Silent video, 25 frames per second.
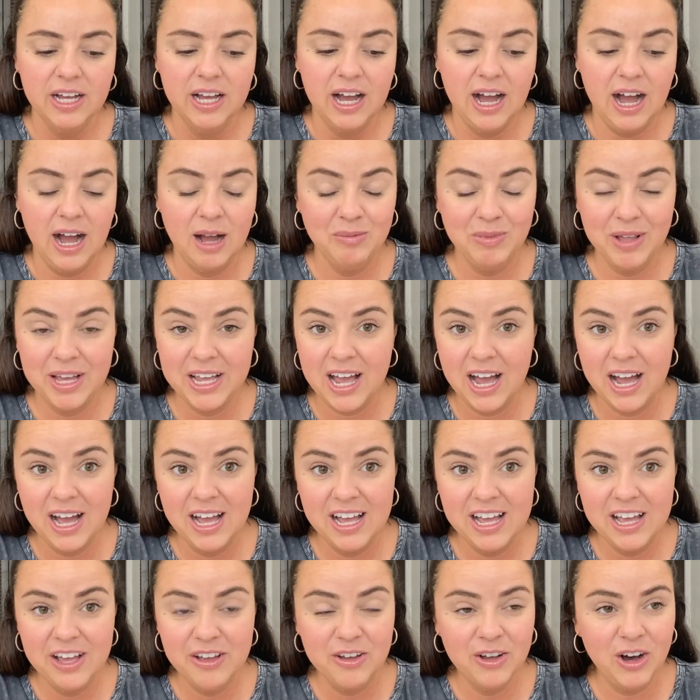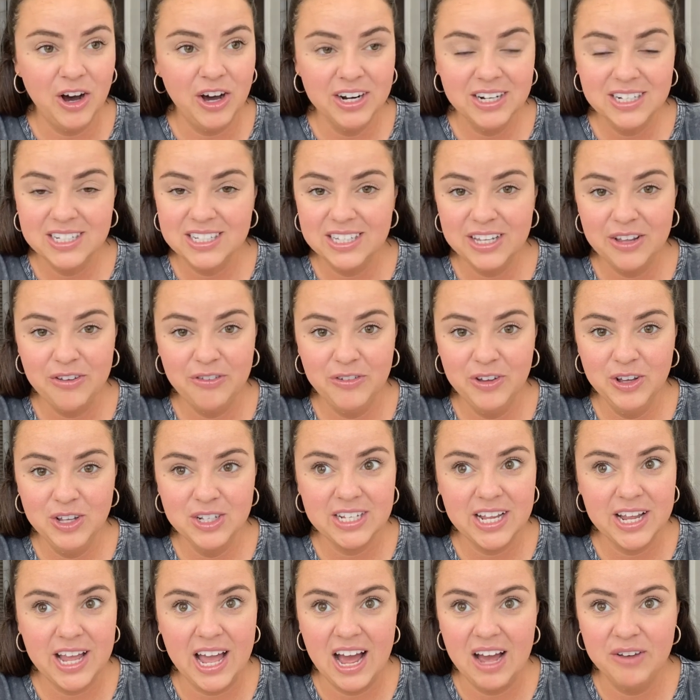I'm like, it honestly feels
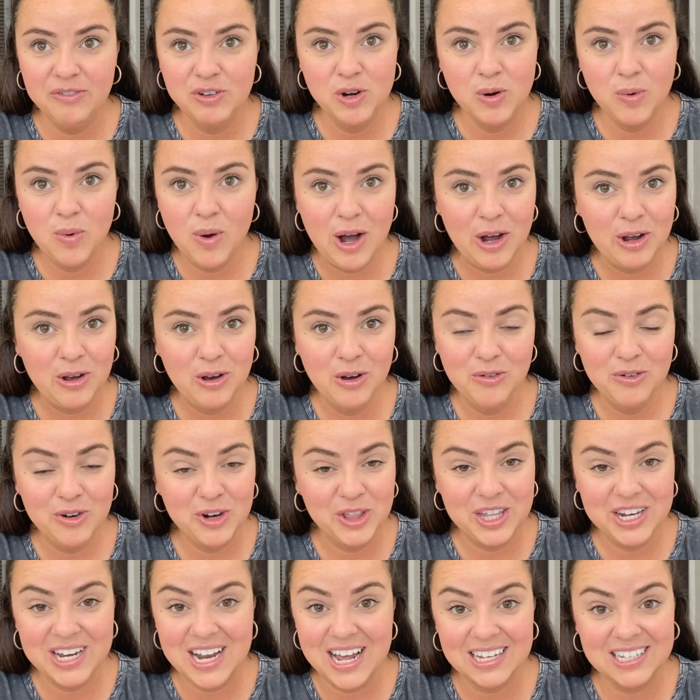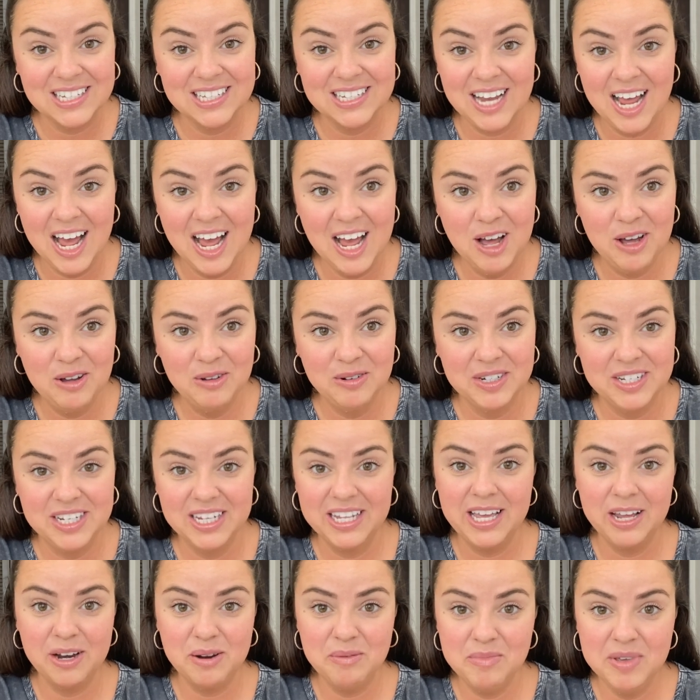like having to walk over to the next town to
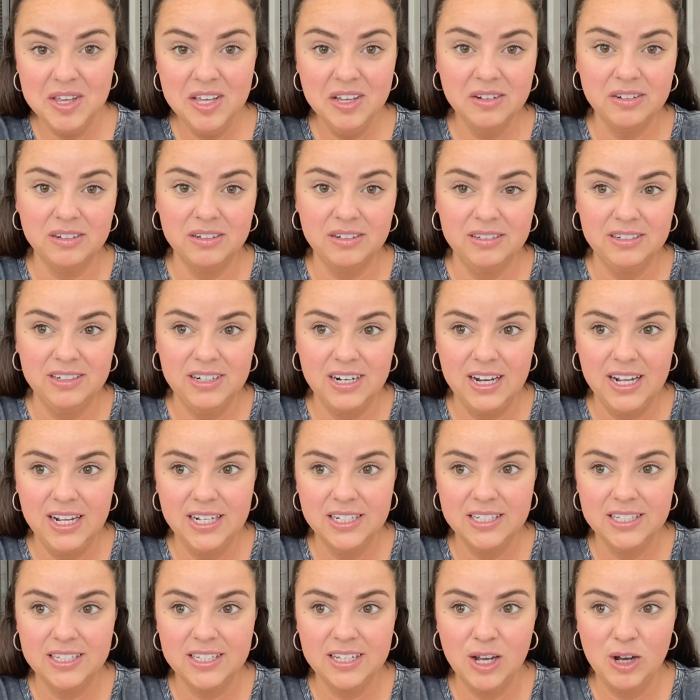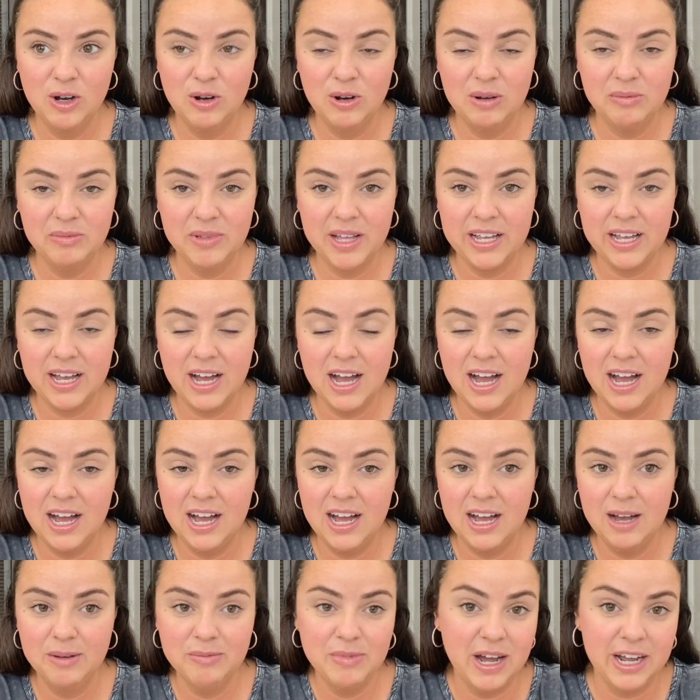get a meal. And so I'm like,
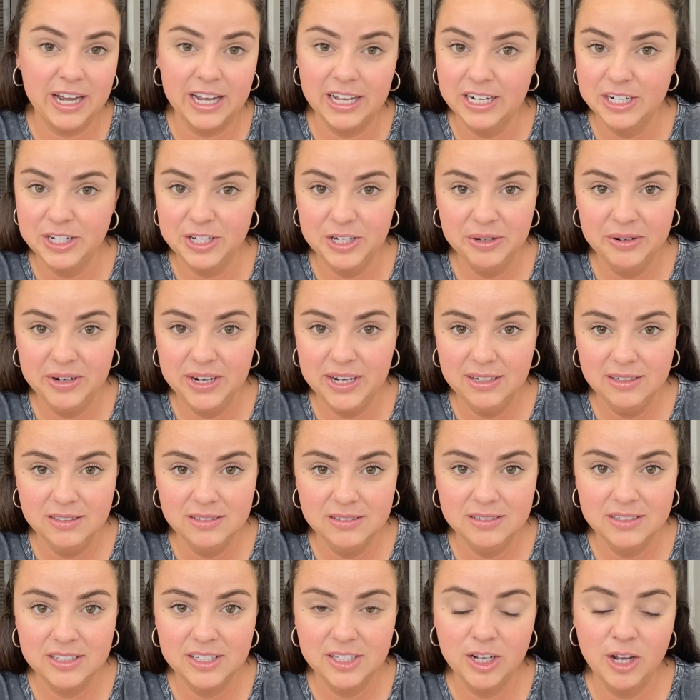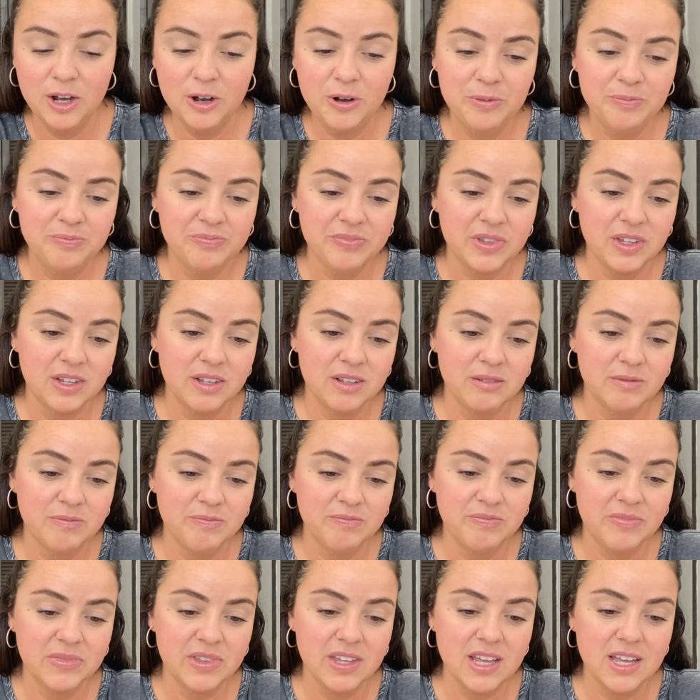I'm not gonna do it. So
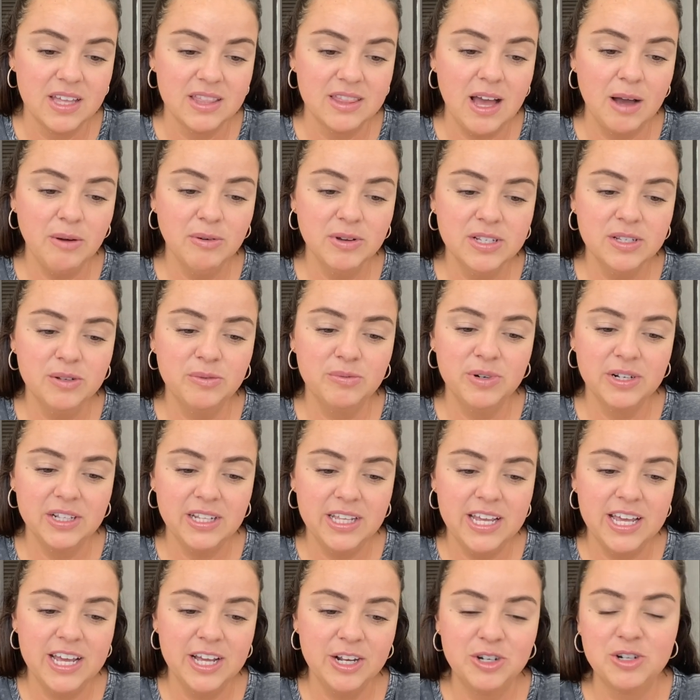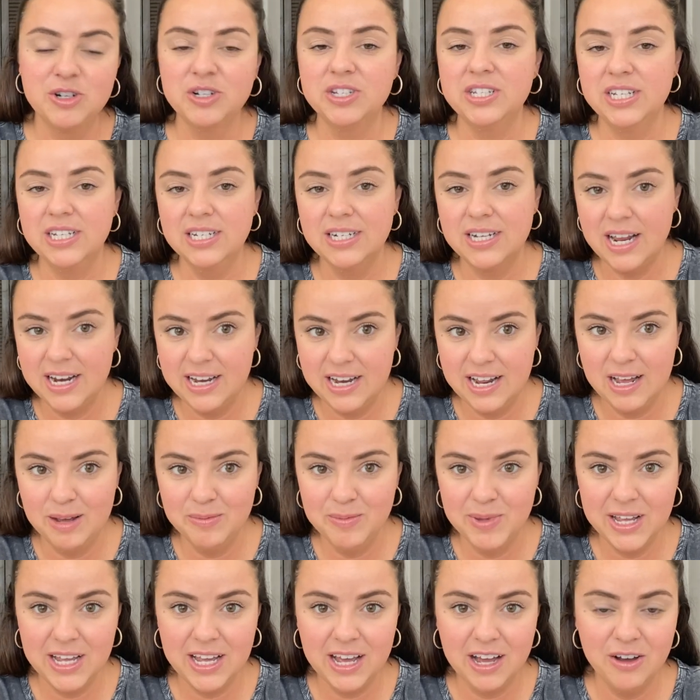that was a really interesting
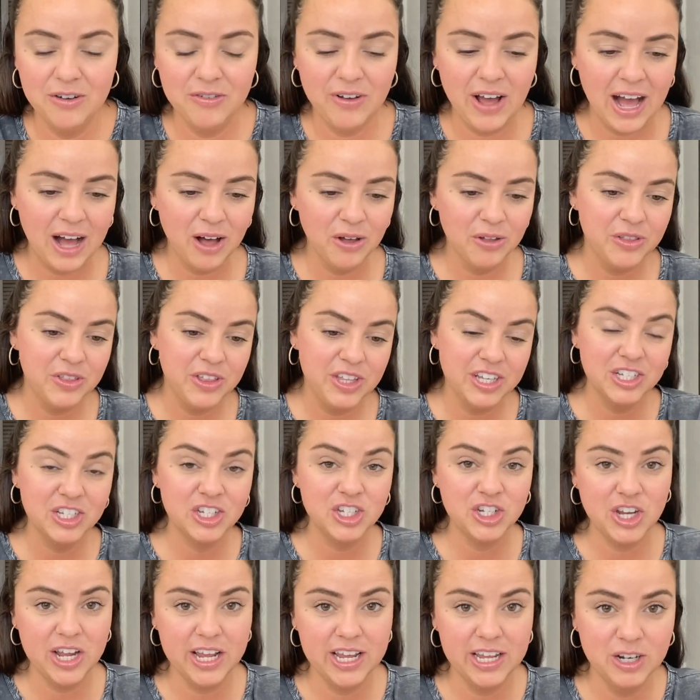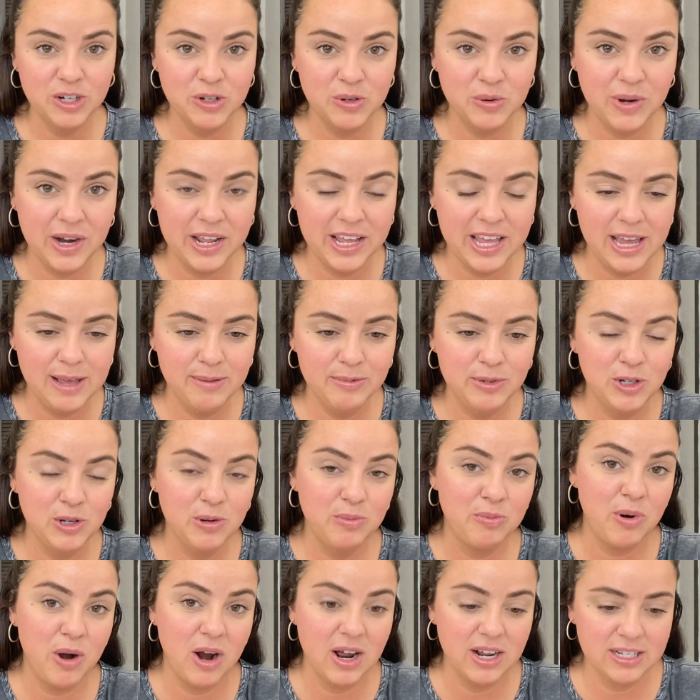dynamic of how things change when it came to
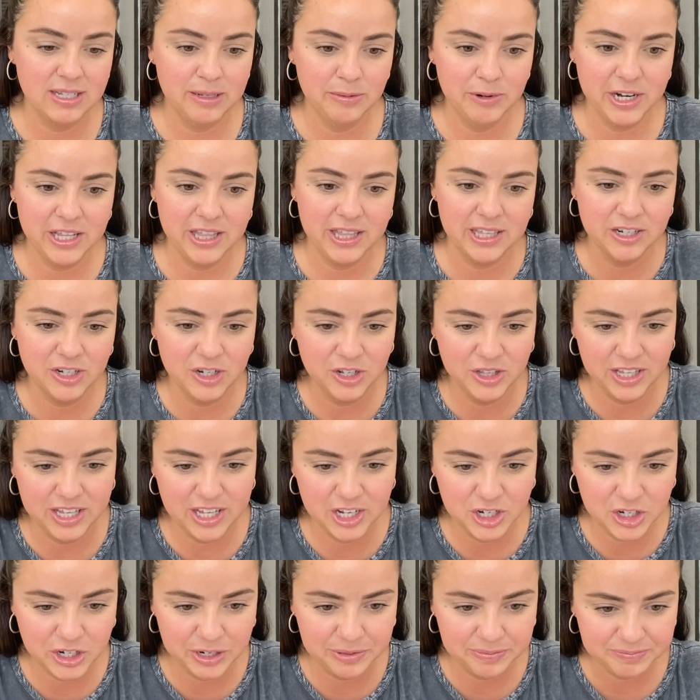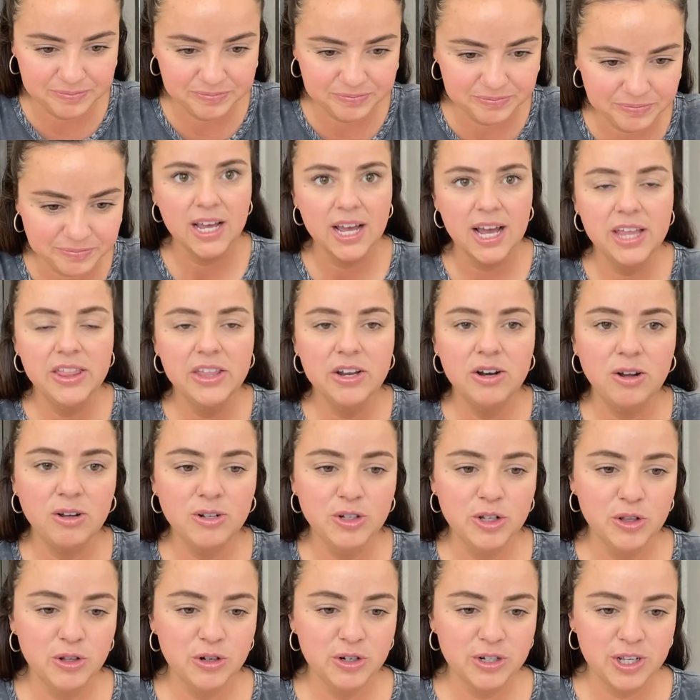proximity to the kitchen. And then
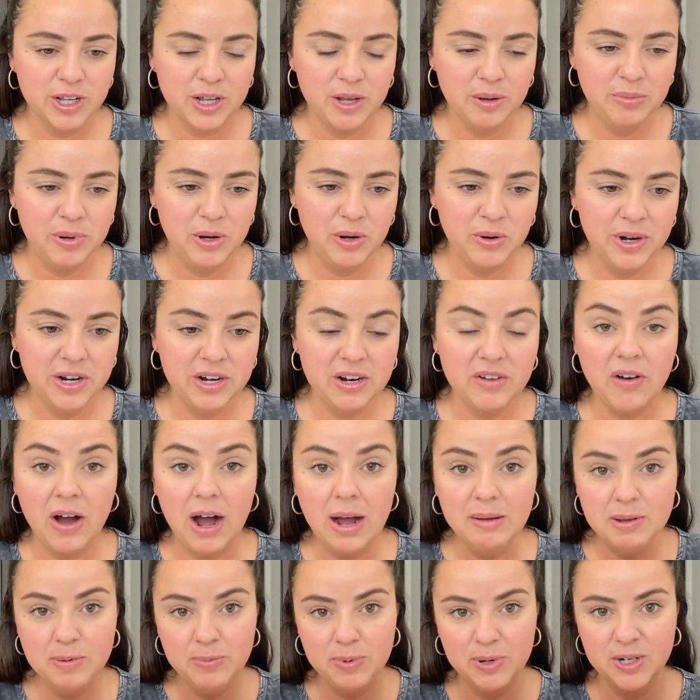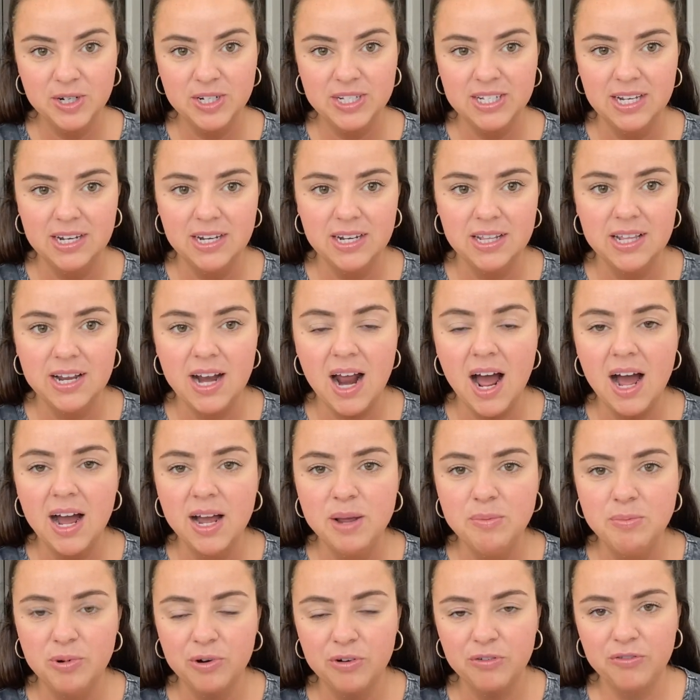also there's a component of I'm a person that I
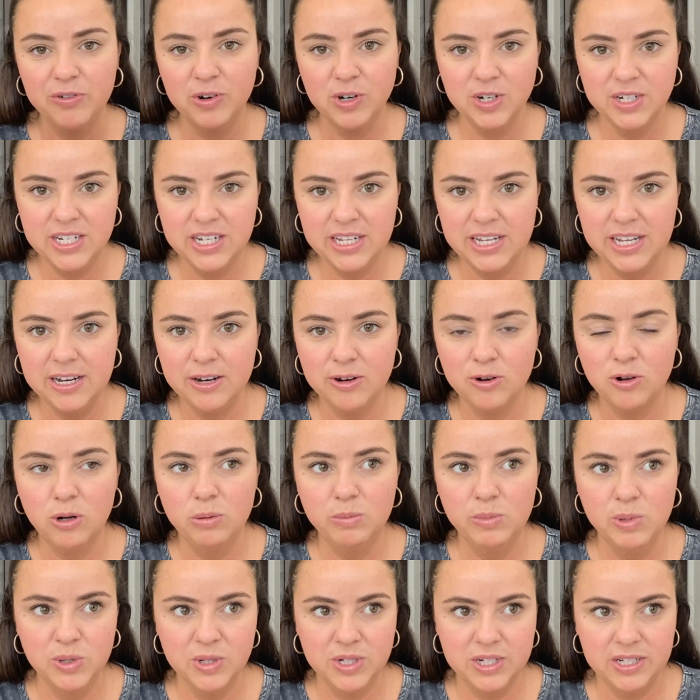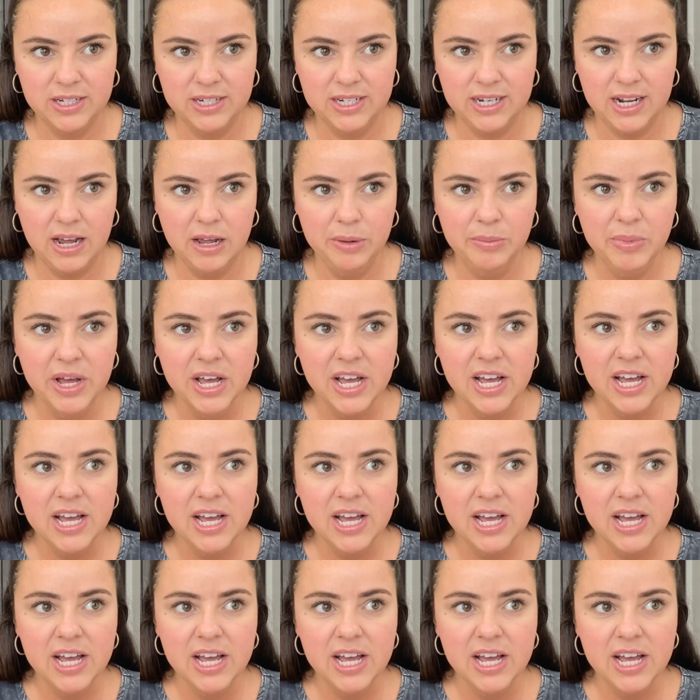prefer to eat at home most of the time.